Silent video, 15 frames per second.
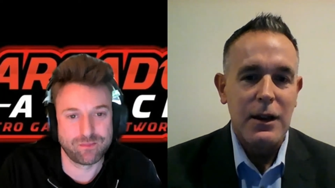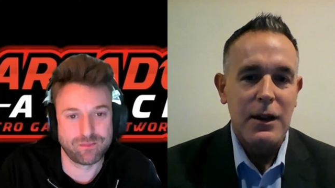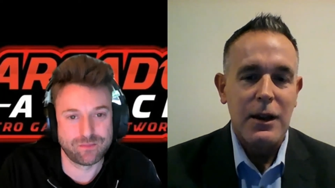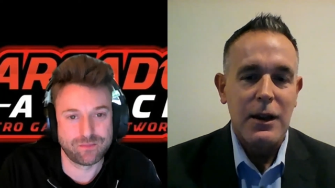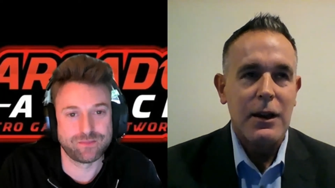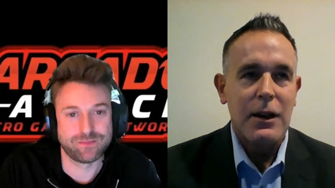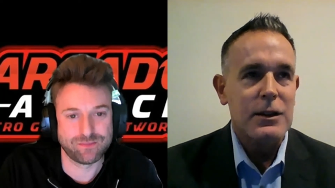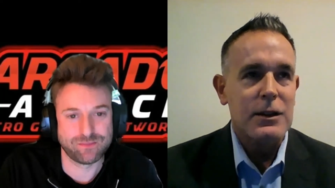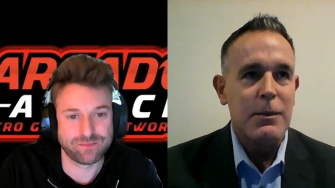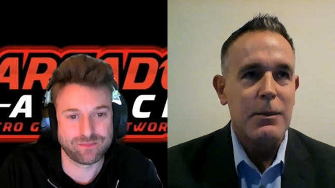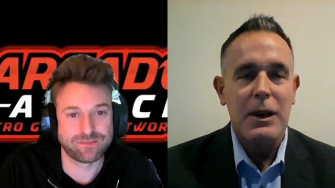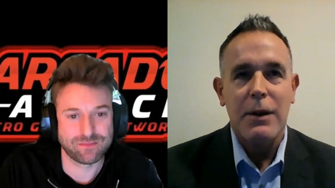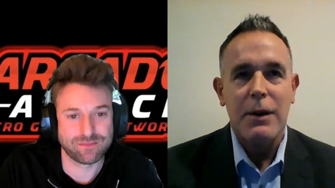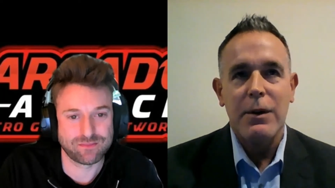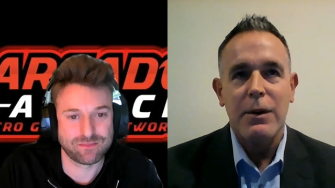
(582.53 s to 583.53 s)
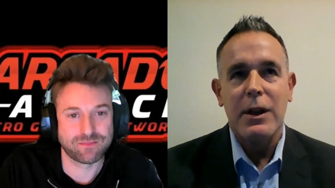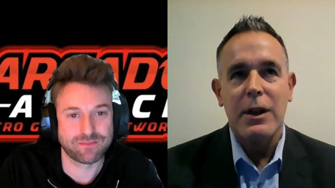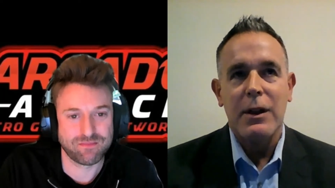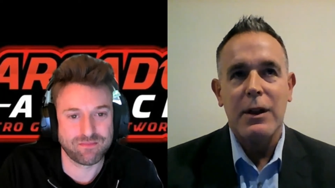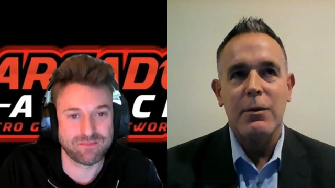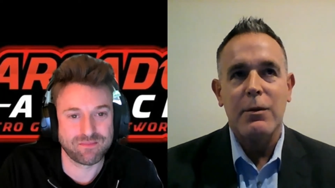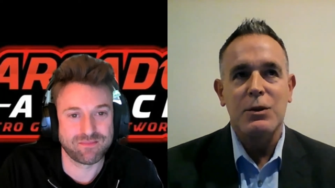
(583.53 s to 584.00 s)
Speaker 1: Because, I mean, everything
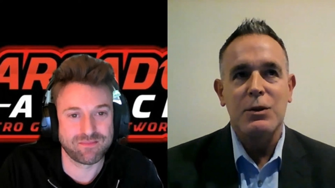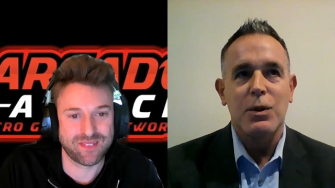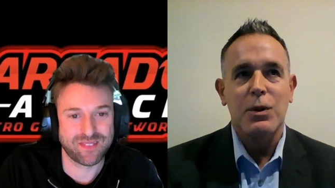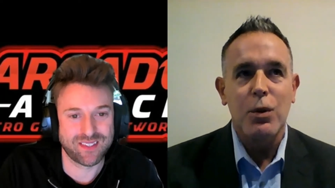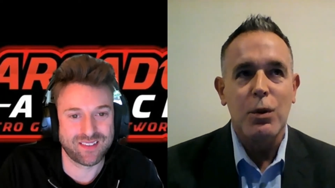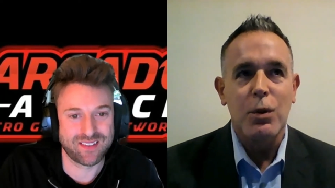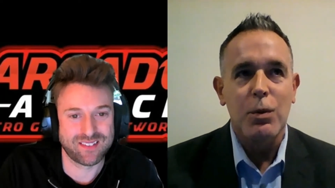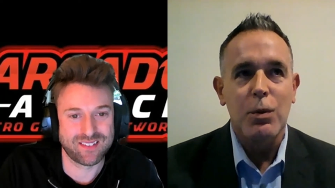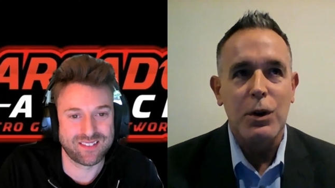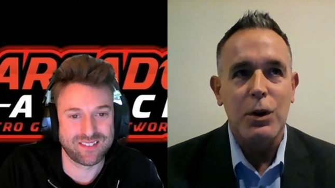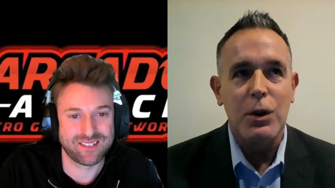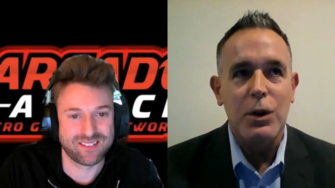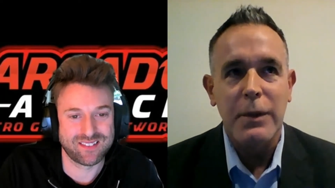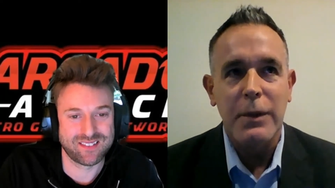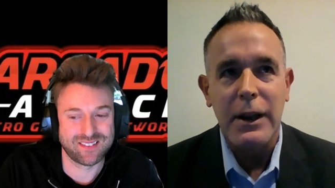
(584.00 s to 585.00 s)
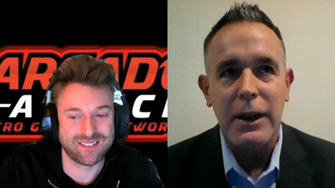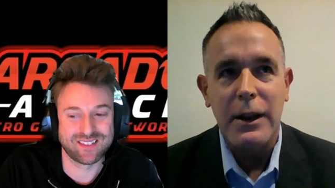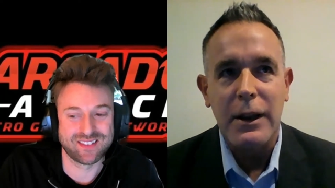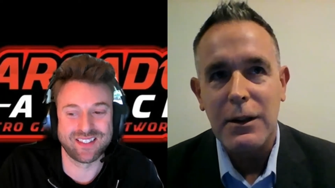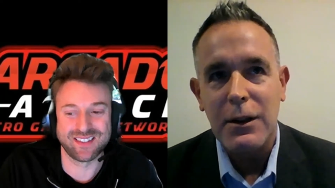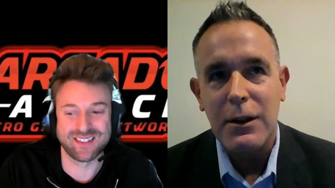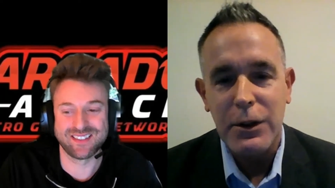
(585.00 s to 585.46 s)
from his really cool roles from, like,
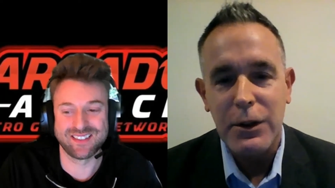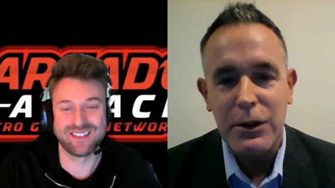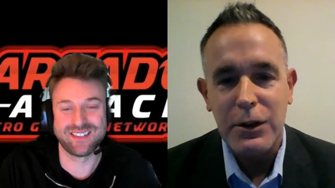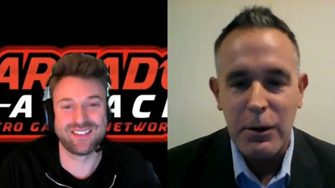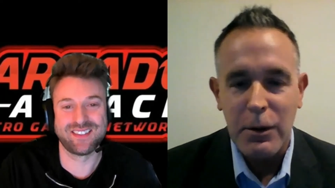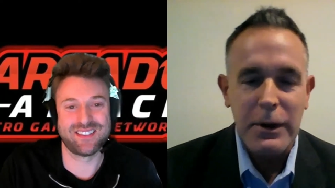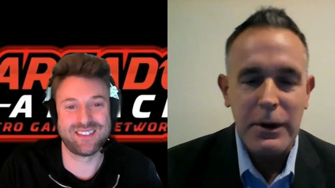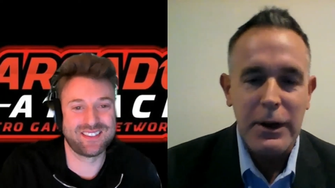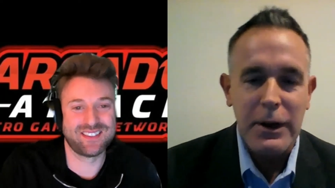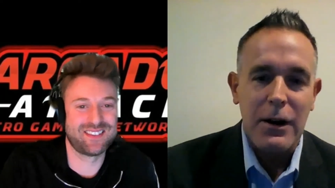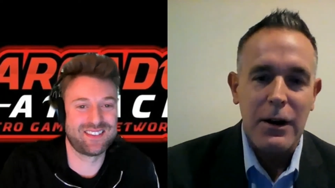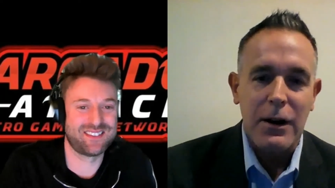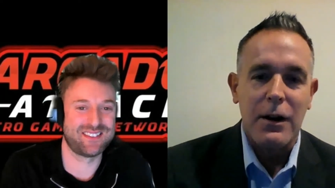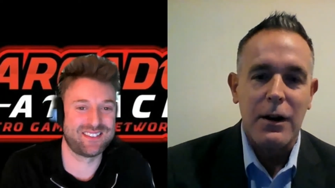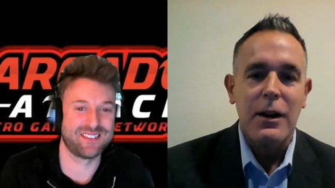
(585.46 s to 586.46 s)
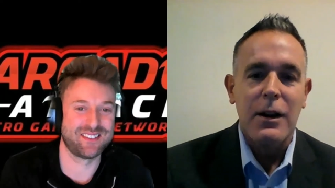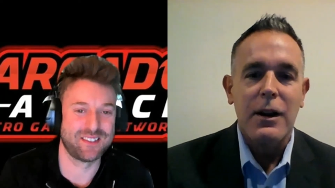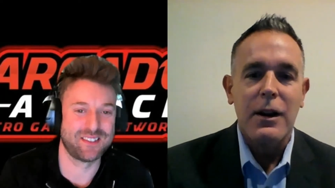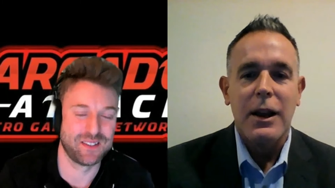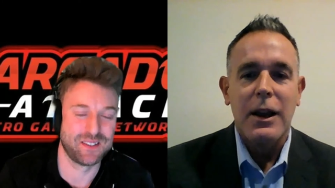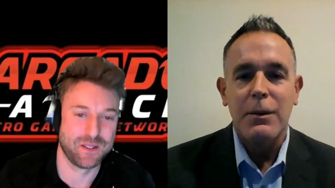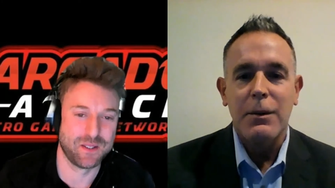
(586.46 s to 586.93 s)
you know, The Terminator
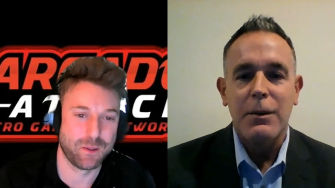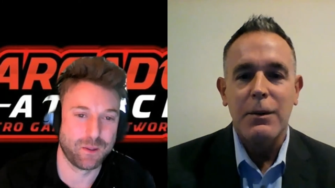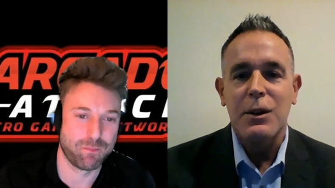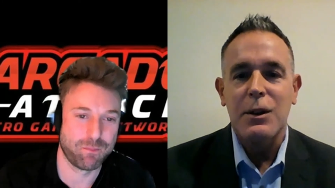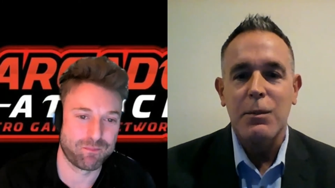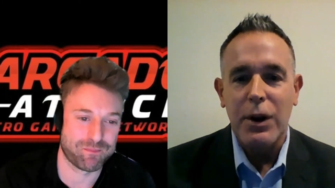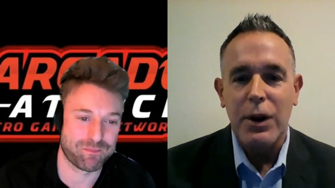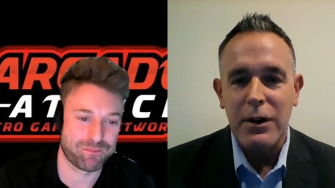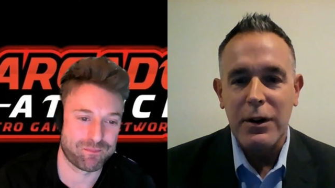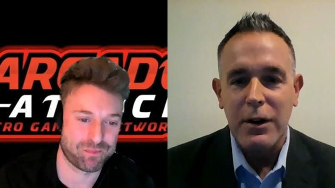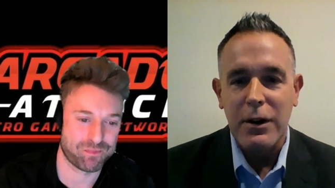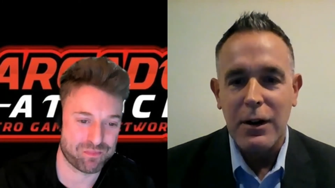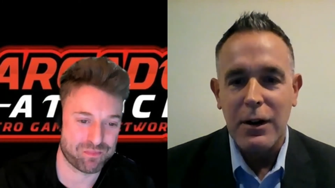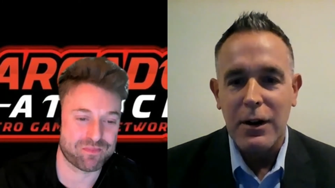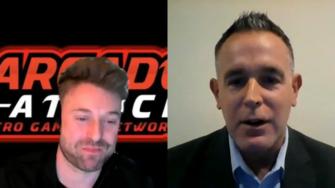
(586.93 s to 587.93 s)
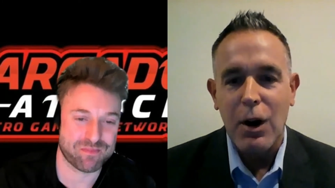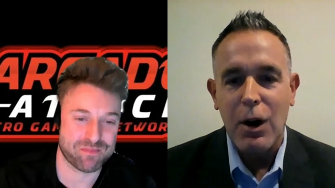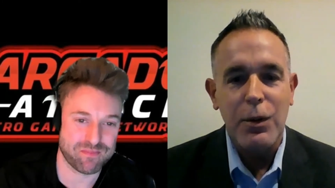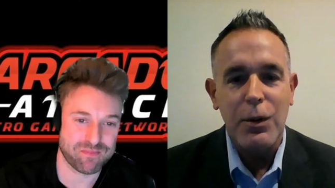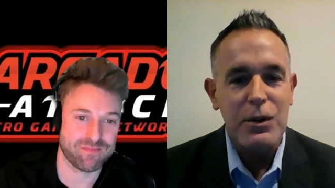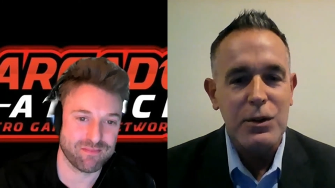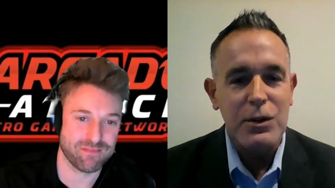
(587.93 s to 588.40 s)
and he's in The Predator and all
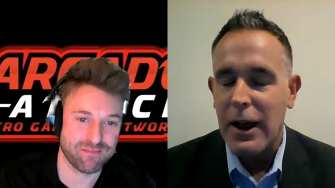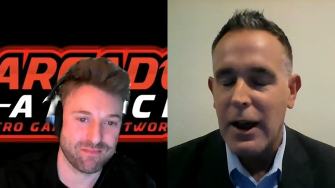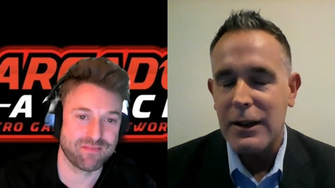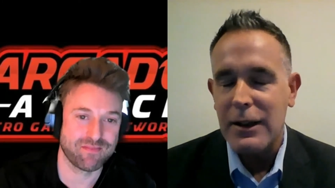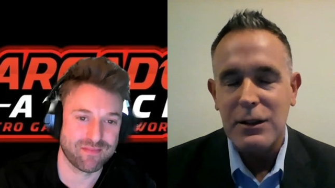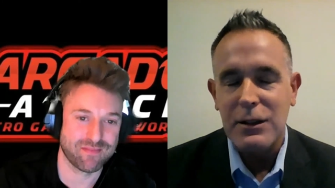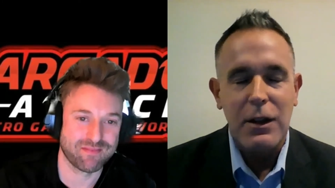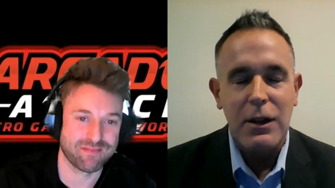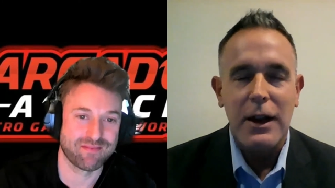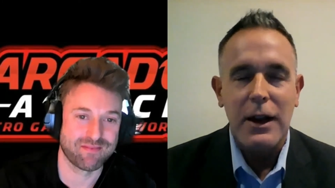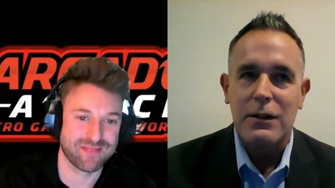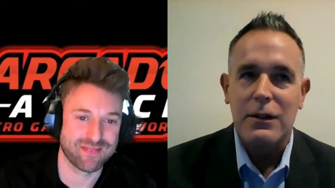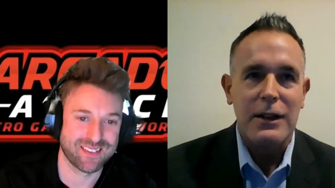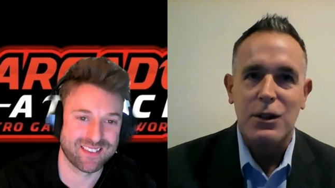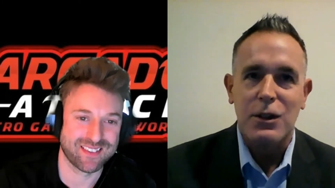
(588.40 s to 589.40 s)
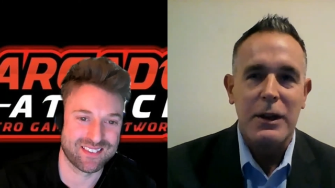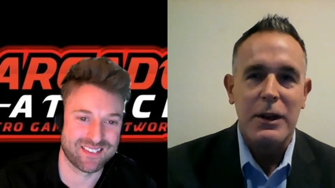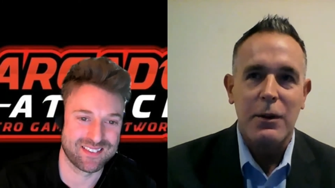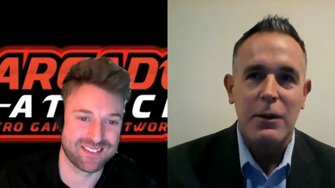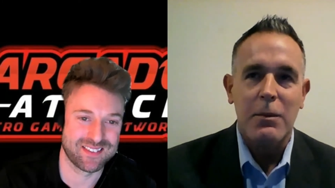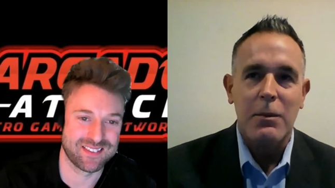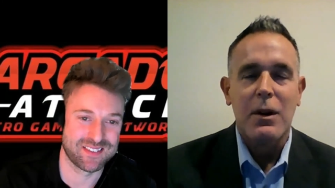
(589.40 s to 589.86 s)
those lines, classic lines, so
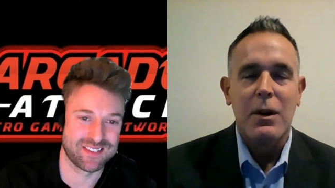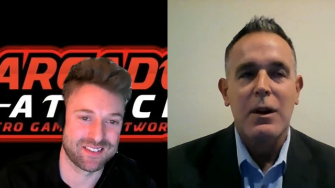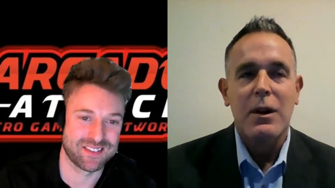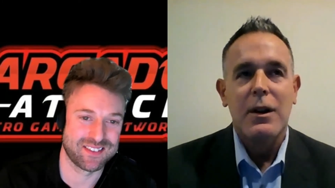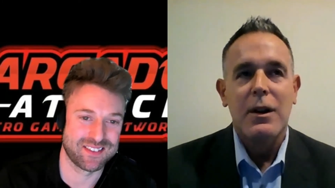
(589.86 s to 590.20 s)
many of them.